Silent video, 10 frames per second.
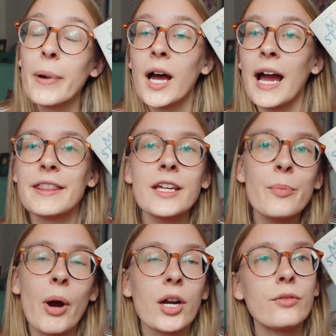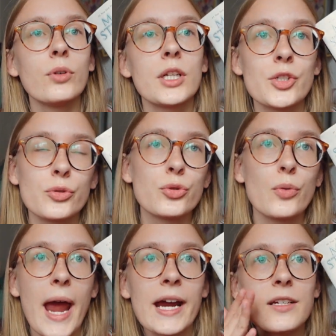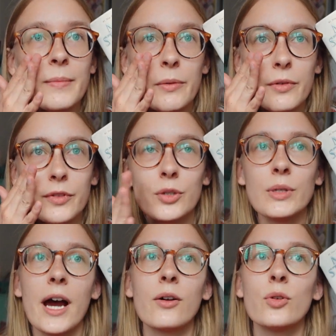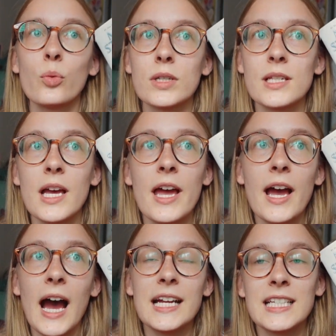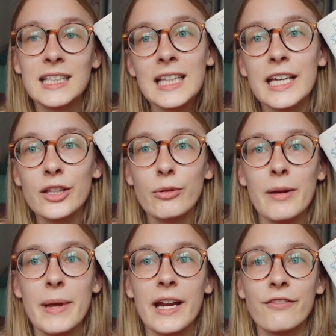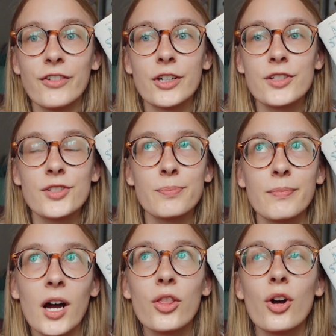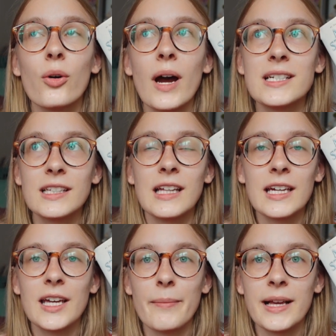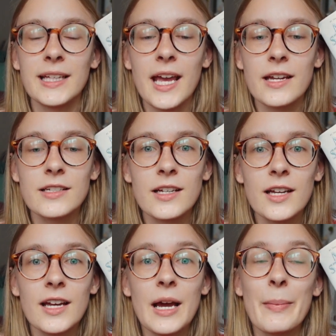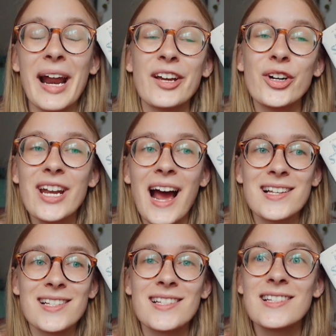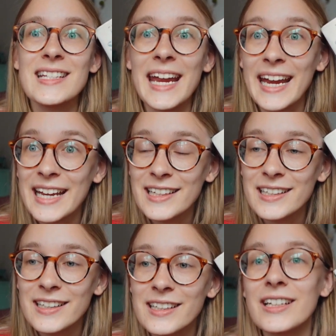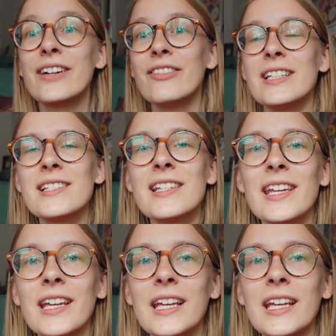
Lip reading: But I think part of what dragged my review down was I didn't like the gray man at first, although I did like him by the end. But I could not stand Kavinsky.